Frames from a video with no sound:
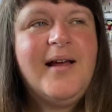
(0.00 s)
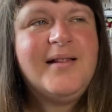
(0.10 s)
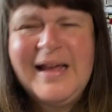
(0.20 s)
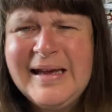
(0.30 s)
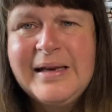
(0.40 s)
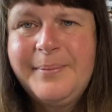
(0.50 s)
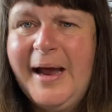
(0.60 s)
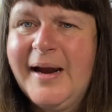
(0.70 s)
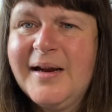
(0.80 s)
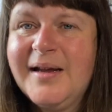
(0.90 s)
Taken
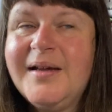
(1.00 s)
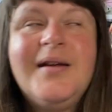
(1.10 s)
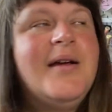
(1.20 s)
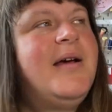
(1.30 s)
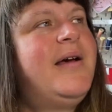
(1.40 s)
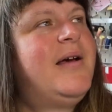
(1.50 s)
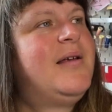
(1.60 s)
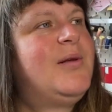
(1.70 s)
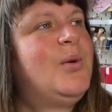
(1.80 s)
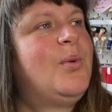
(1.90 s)
aback.
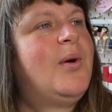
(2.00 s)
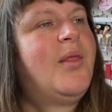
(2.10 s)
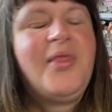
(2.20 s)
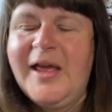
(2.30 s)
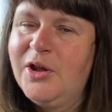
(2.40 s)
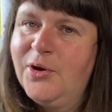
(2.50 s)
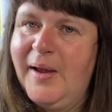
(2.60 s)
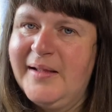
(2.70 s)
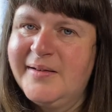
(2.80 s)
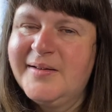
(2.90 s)
So thank you,
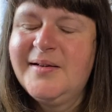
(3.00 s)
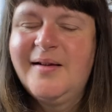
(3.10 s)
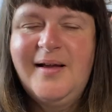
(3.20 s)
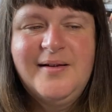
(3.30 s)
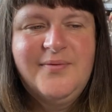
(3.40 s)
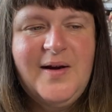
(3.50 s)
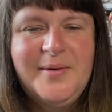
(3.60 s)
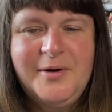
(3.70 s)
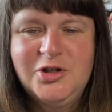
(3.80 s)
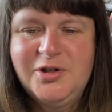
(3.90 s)
Alison. That's very
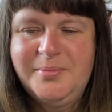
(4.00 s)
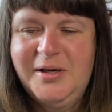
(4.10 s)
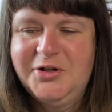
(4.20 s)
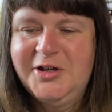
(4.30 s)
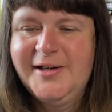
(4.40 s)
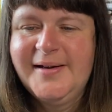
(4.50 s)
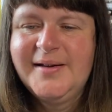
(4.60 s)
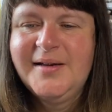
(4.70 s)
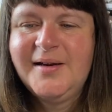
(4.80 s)
much appreciated.